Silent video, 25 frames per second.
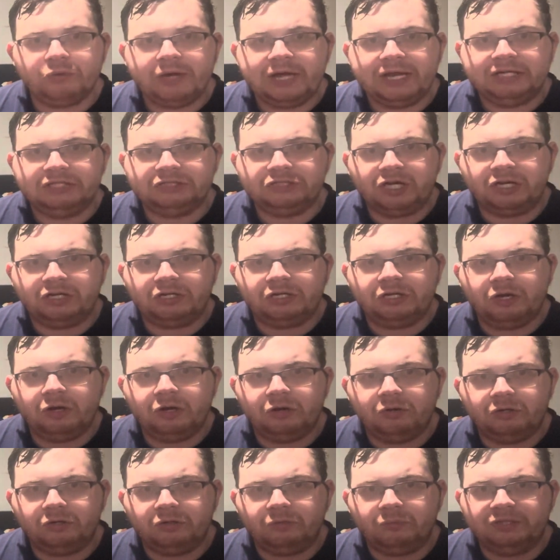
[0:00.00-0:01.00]
and the Dark
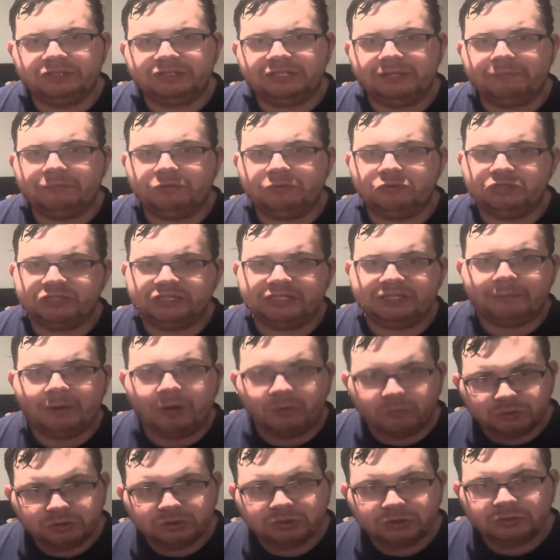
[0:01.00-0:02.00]
Code are the ones I'm using the
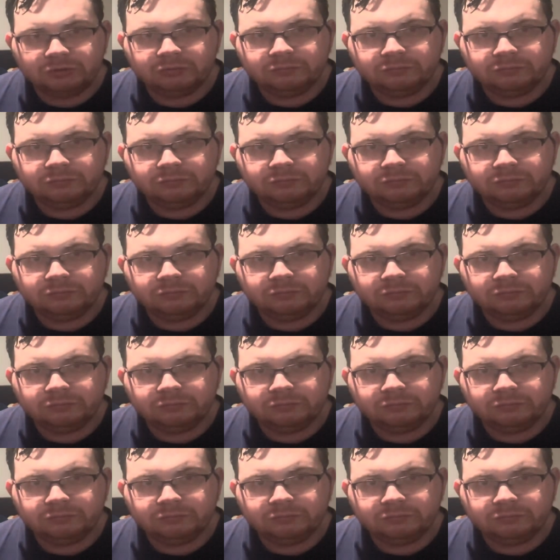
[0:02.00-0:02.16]
most.